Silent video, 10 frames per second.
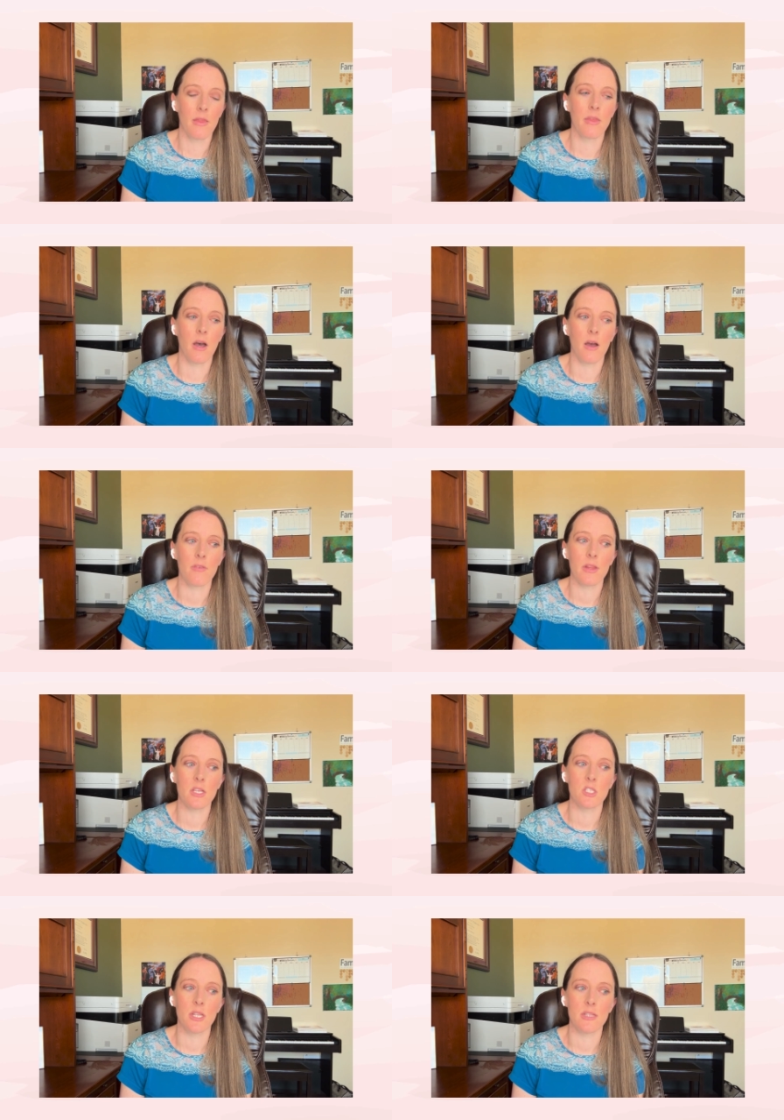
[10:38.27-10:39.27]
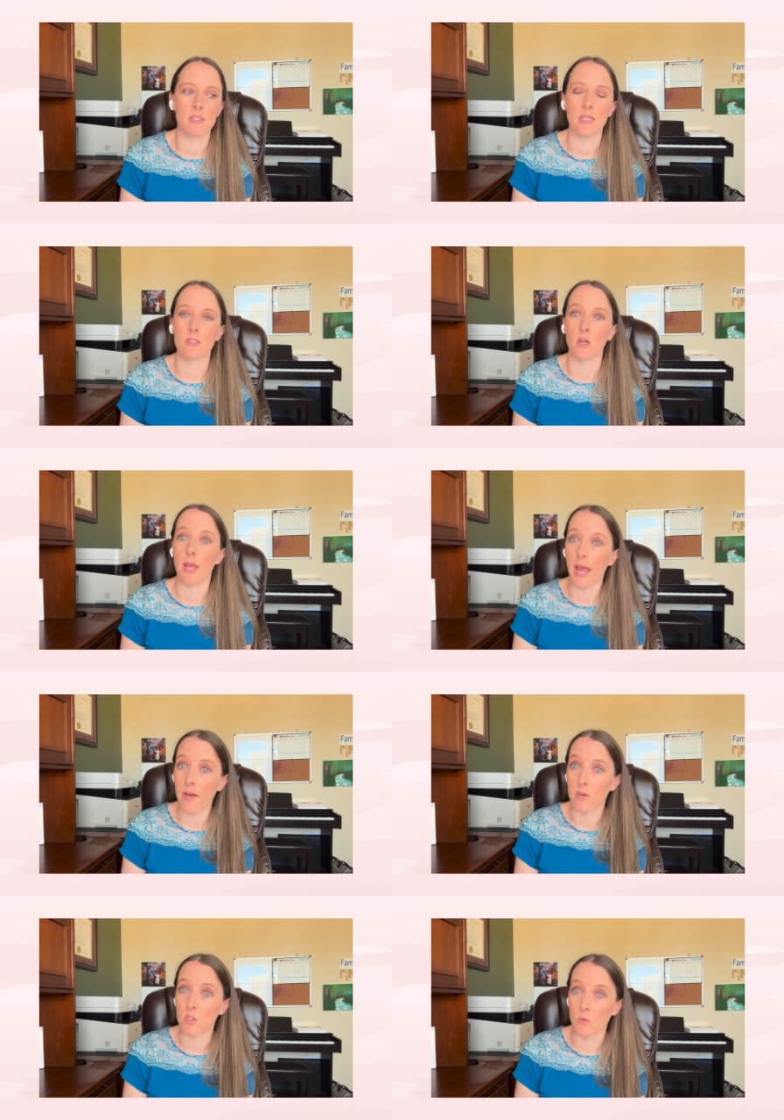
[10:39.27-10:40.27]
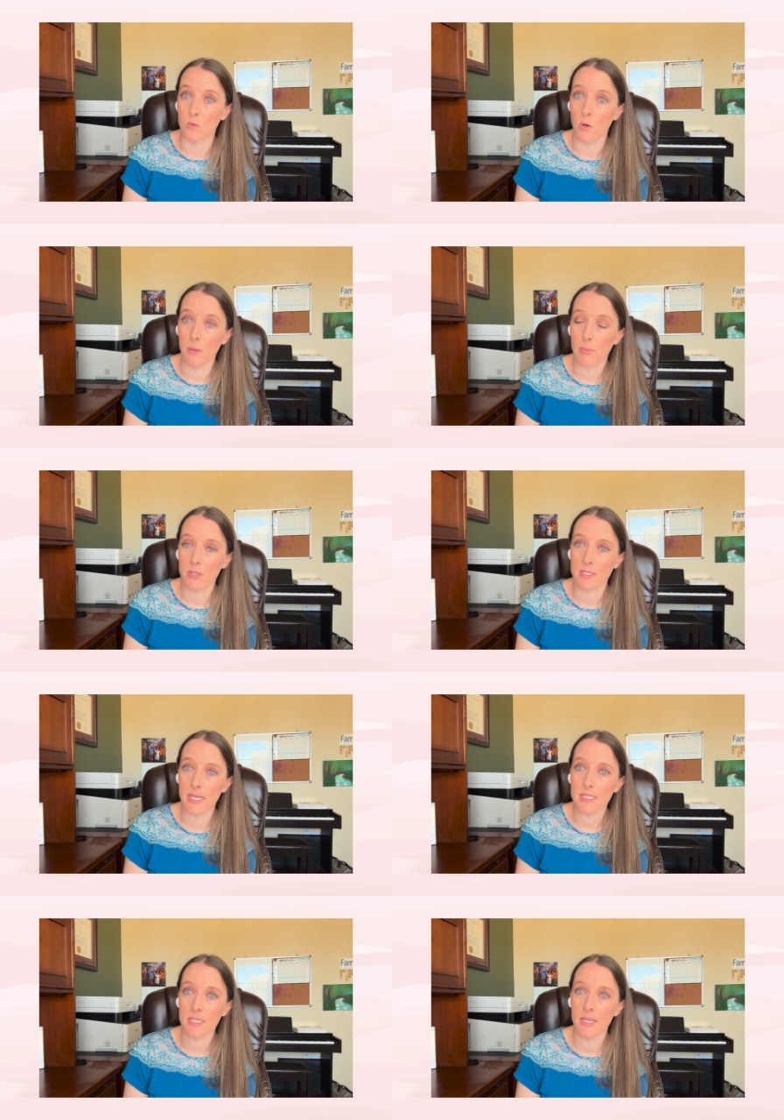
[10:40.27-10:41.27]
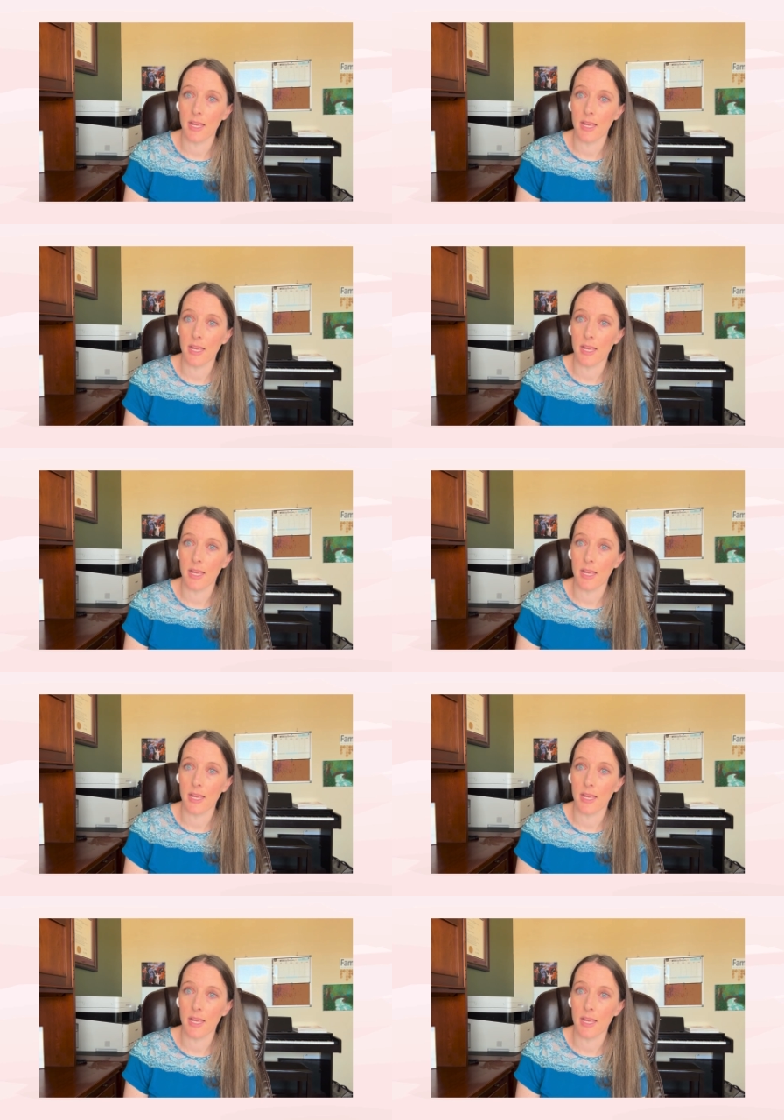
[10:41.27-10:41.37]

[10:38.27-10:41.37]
the ovulation incidence on average was 1%,